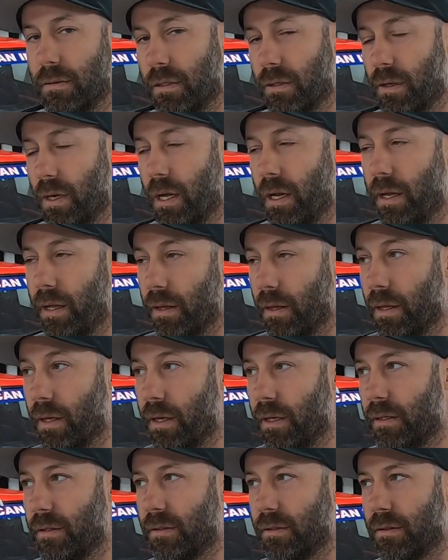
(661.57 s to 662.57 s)
They're not
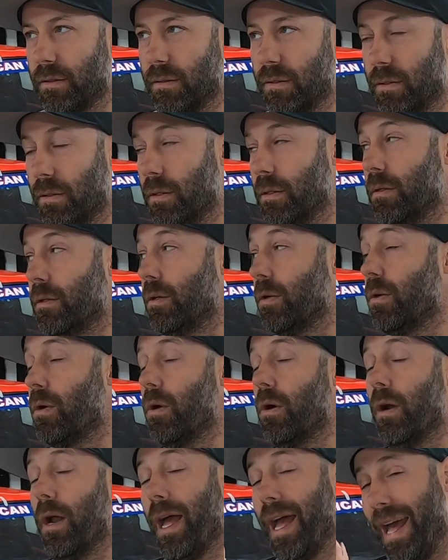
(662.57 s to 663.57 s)
LX. The
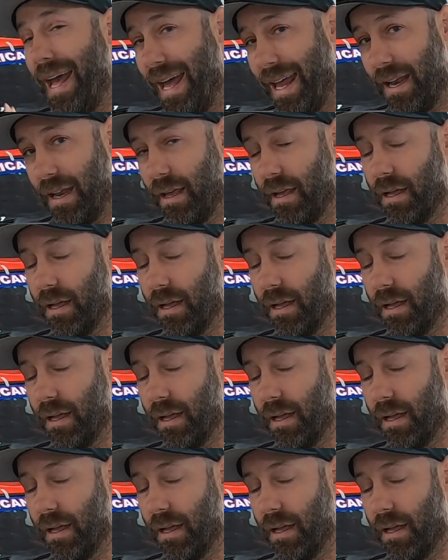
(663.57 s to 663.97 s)
car had